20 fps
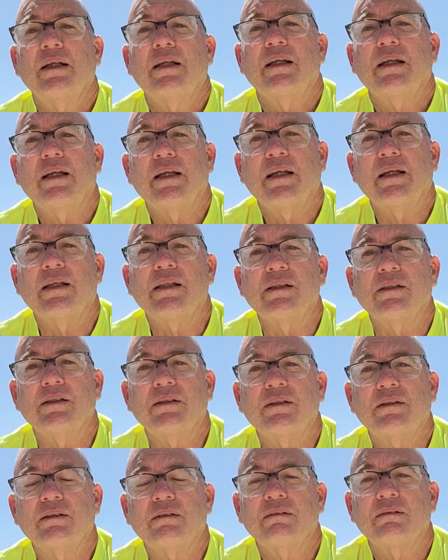
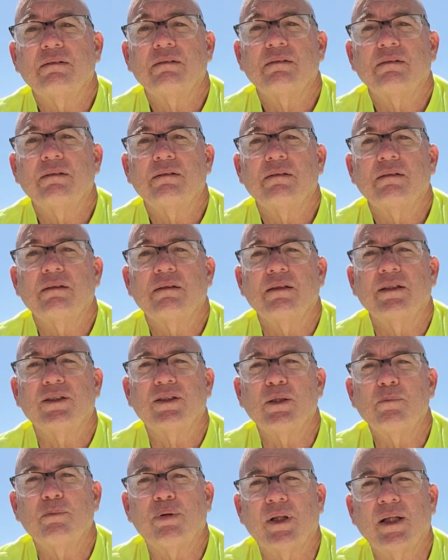is the
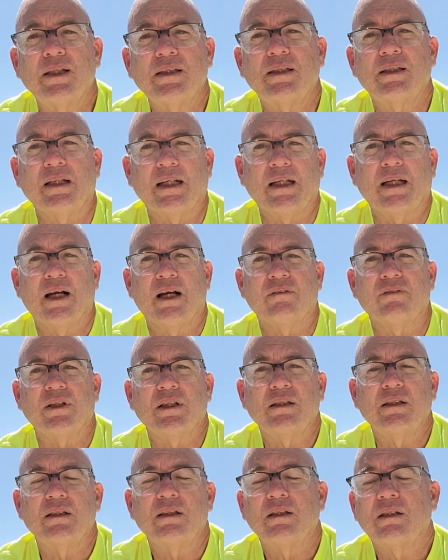simplicity of
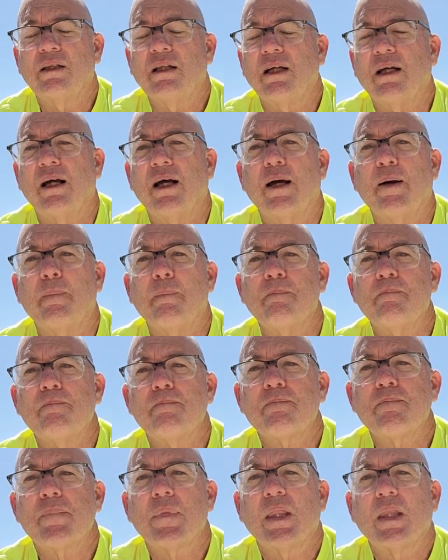it. Um,
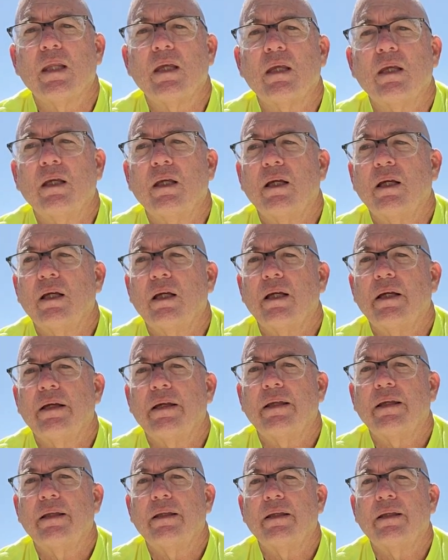
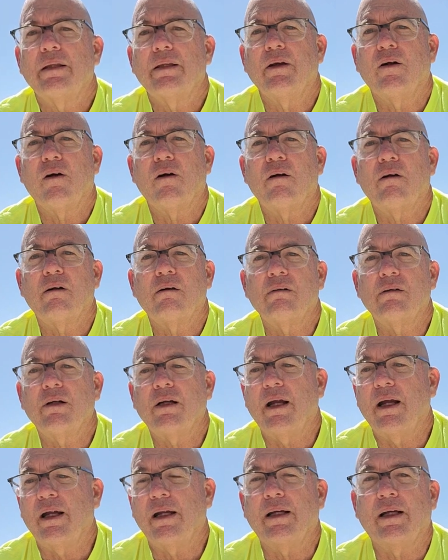there are,
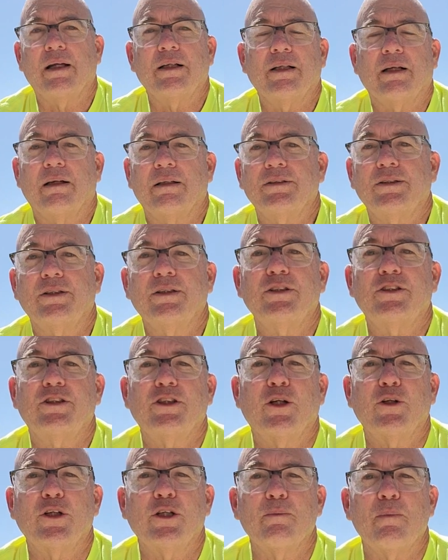I, I, should
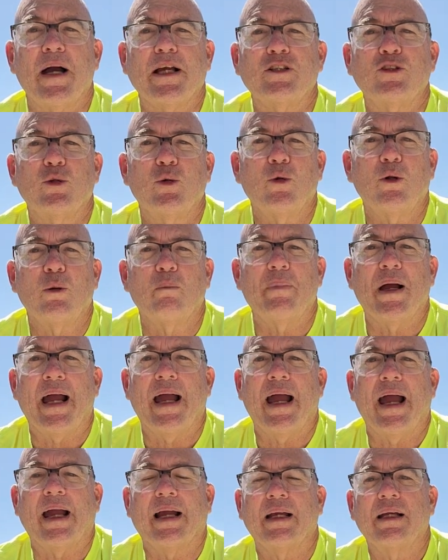show you my tool
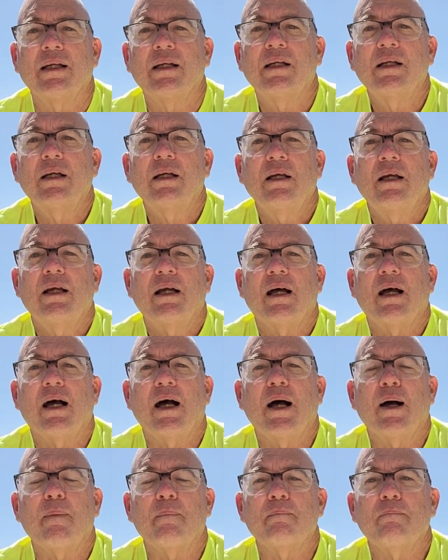bag,
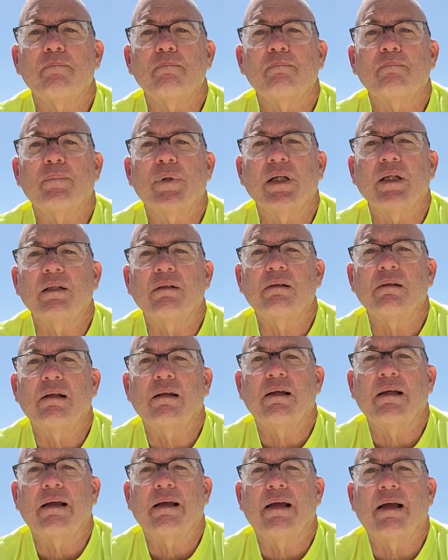um, but
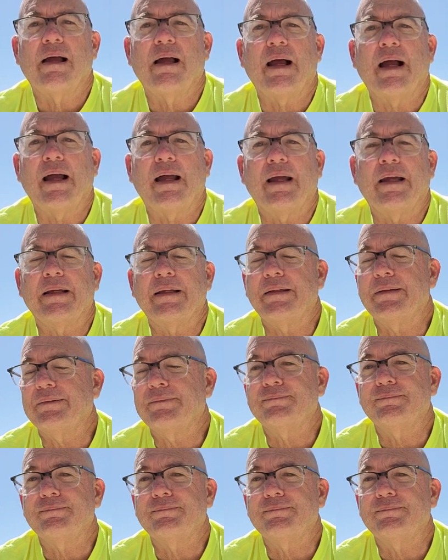I,